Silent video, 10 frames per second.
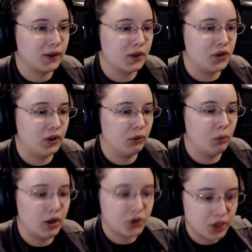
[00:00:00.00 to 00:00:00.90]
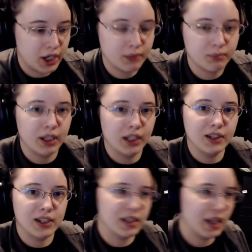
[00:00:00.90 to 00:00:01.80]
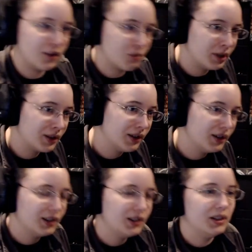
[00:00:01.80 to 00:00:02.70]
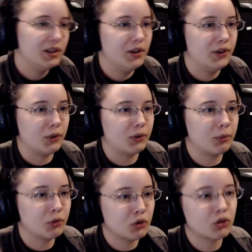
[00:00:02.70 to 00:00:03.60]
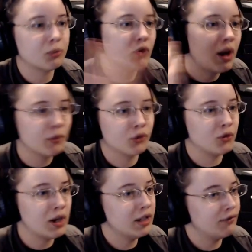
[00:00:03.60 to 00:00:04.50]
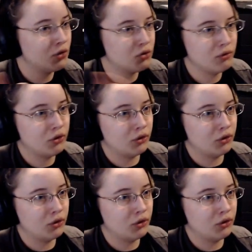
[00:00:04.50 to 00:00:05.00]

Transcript: such as watch time and engagement. So subscribers are great. If you choose to